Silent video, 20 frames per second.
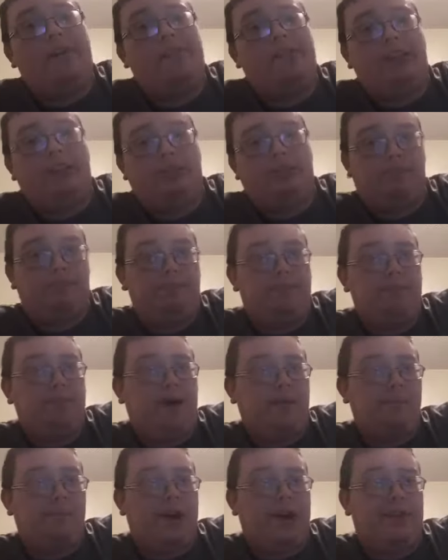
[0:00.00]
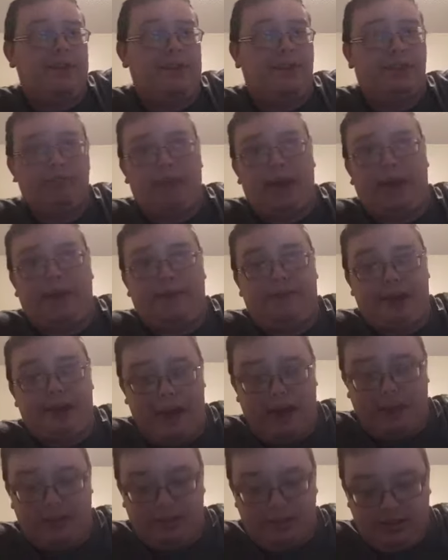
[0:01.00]
these
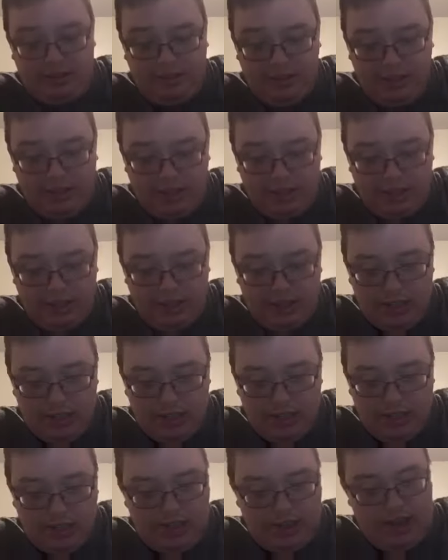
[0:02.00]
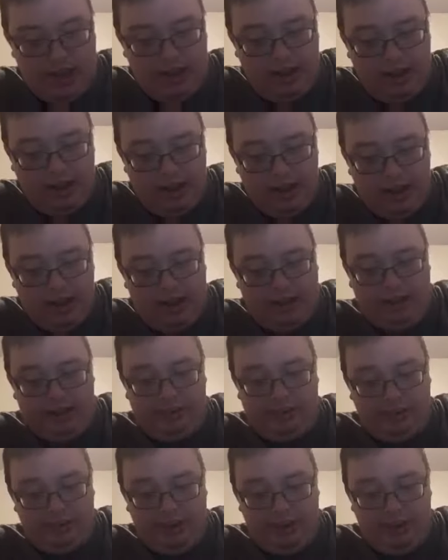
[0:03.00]
pedophiles. Okay? His
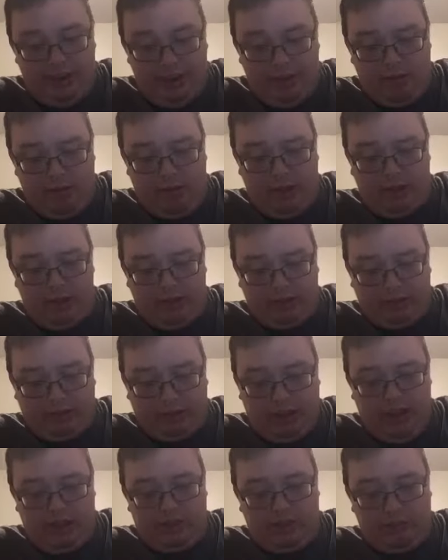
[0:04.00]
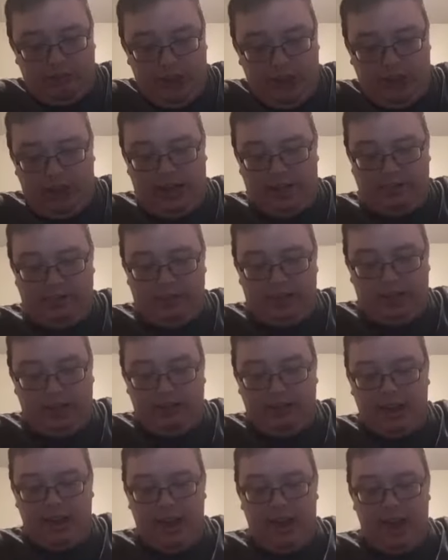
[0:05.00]
own iniquity shall take the wicked
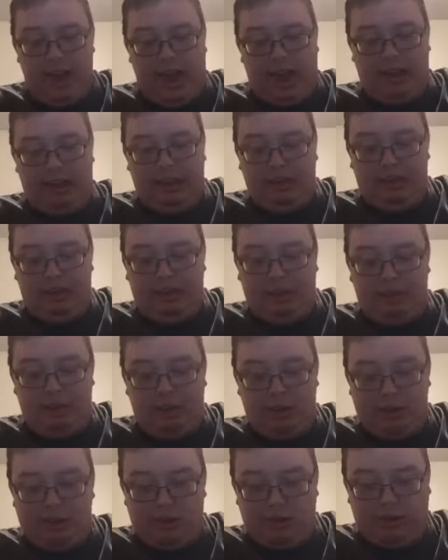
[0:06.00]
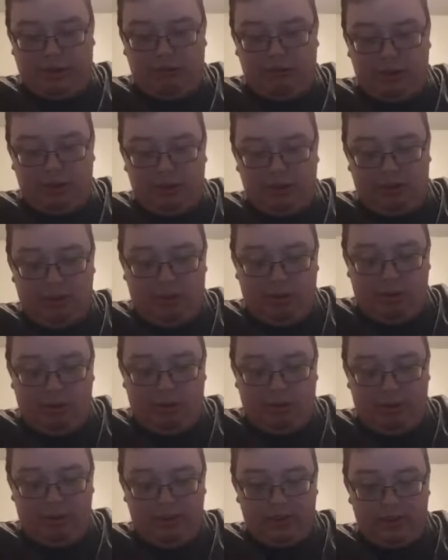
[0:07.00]
himself, and he shall be holden with the
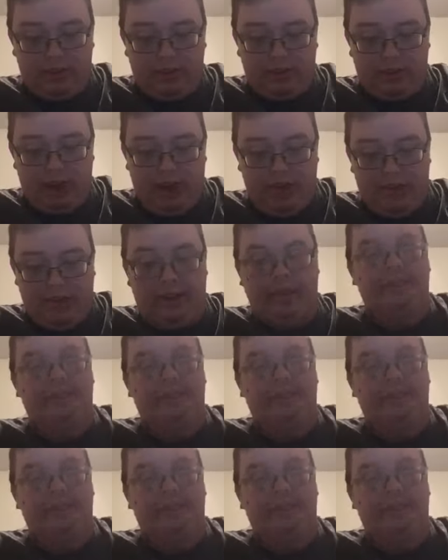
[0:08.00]
cords of his